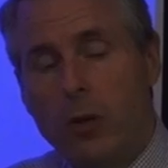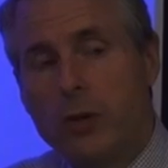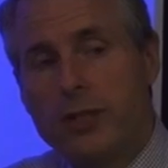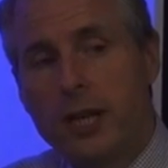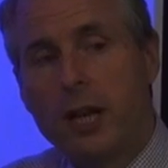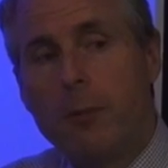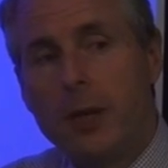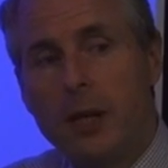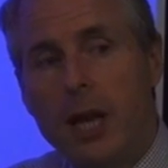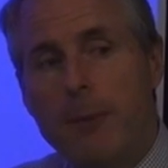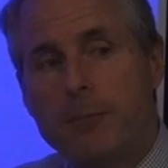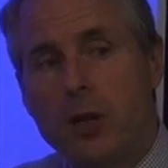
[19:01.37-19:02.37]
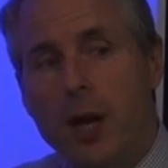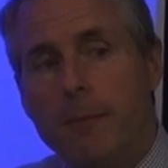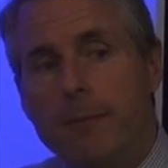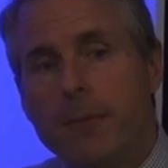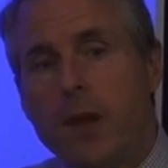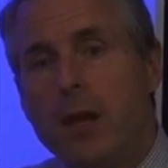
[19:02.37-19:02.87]
I only take out my
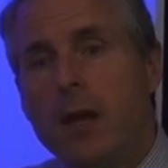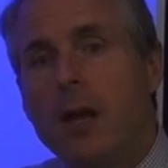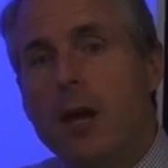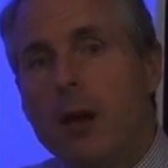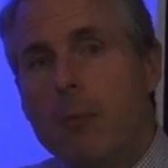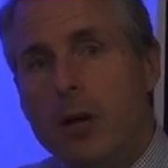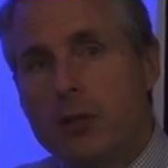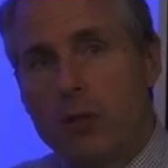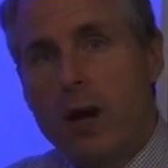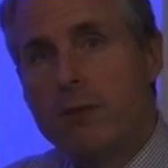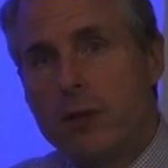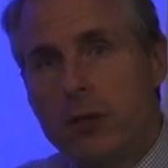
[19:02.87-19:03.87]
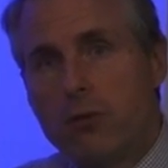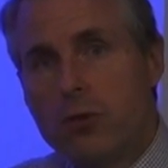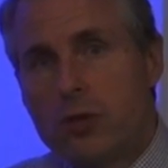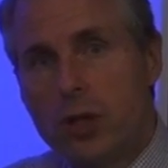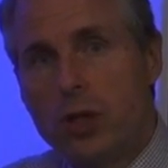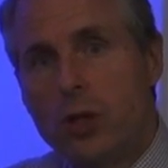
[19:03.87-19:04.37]
laptop. But traveling through
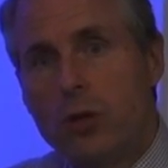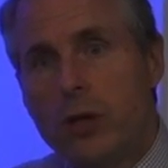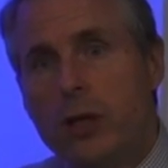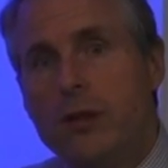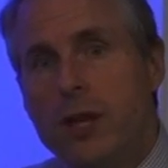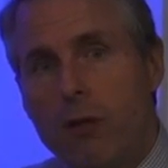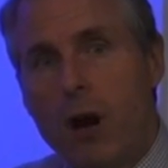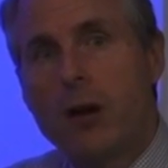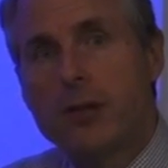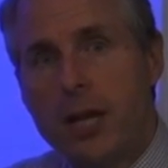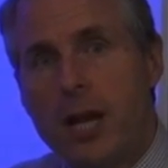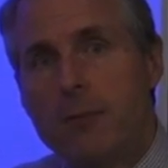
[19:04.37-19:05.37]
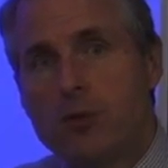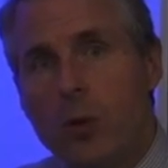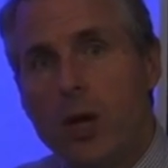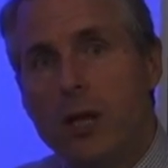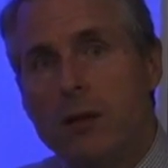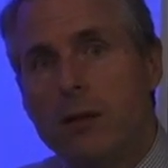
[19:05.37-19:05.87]
security, there are times
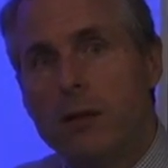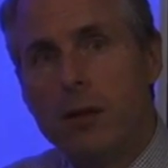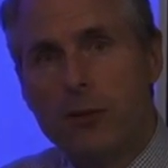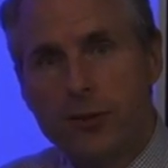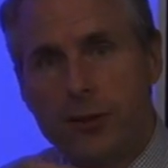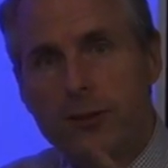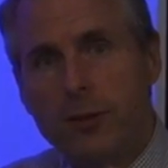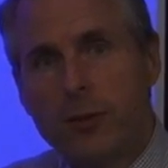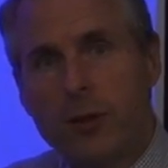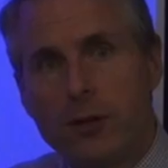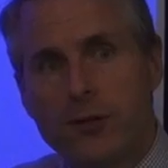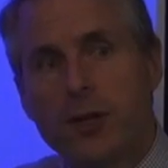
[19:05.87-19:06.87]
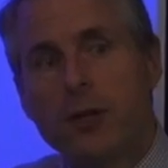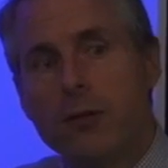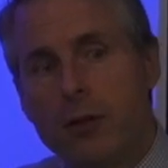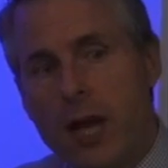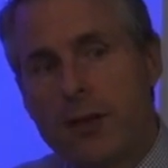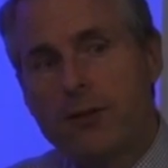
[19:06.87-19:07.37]
when they'll see something on the scanner,
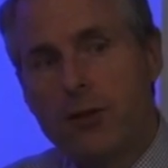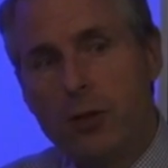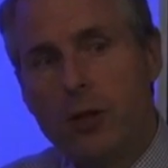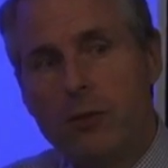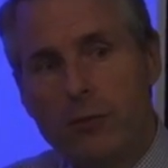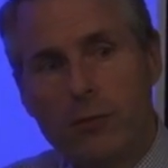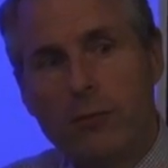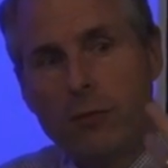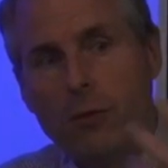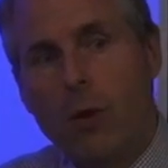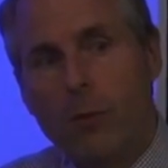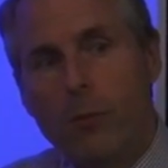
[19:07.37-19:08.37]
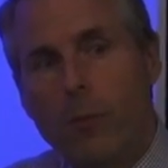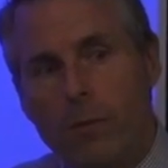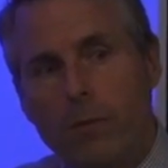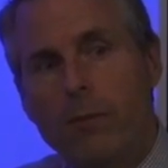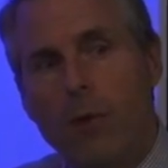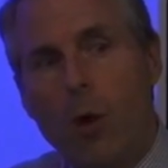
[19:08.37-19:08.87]
they'll ask you to
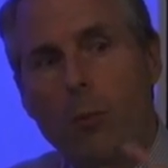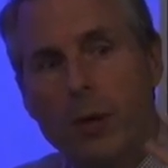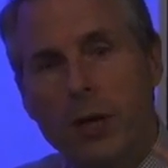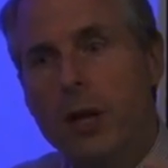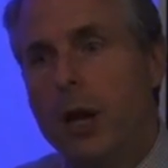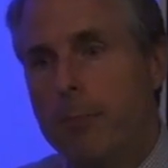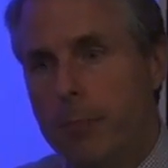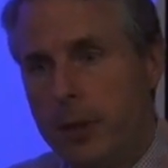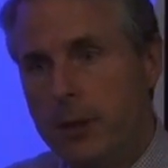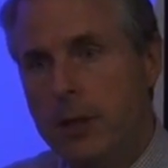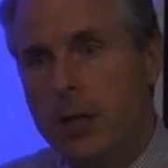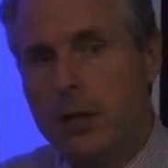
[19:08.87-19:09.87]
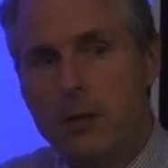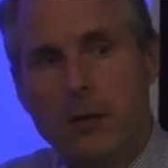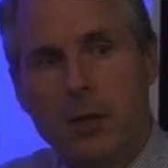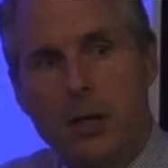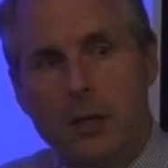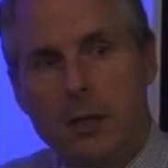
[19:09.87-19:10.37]
open it up and, and,
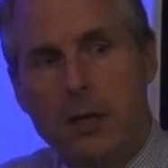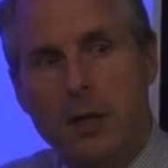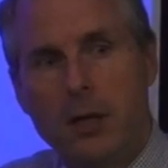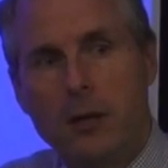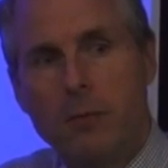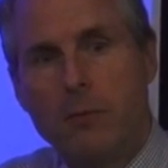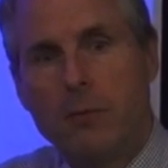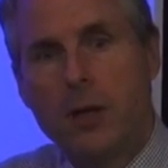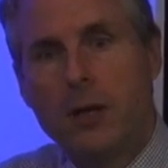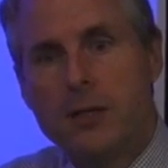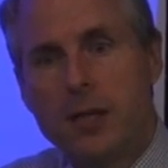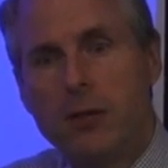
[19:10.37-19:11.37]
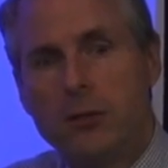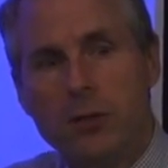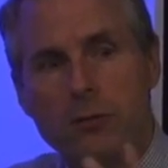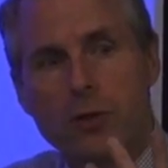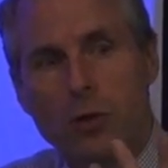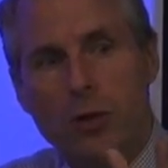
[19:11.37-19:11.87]
and um, tell
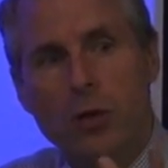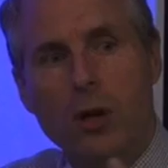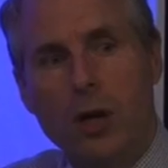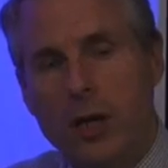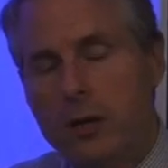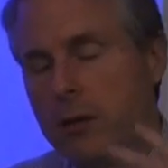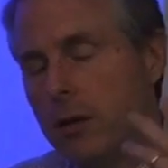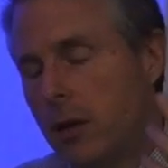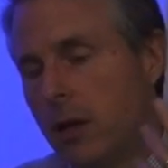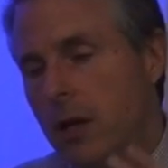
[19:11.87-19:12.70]
you, turn it on,